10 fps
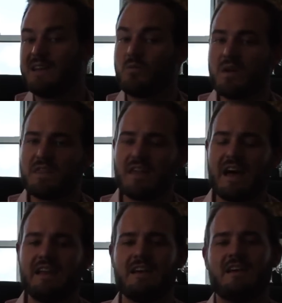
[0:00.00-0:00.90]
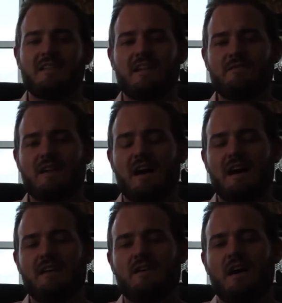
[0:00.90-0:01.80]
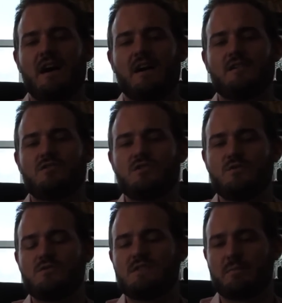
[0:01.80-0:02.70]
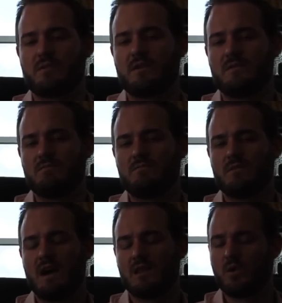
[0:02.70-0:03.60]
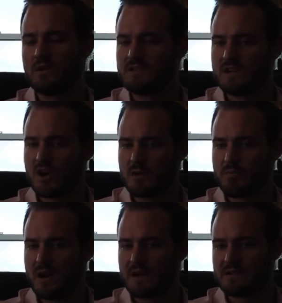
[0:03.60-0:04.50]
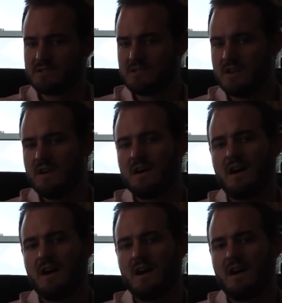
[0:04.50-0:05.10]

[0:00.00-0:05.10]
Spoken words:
And with that, they've got two separate loyalty card products.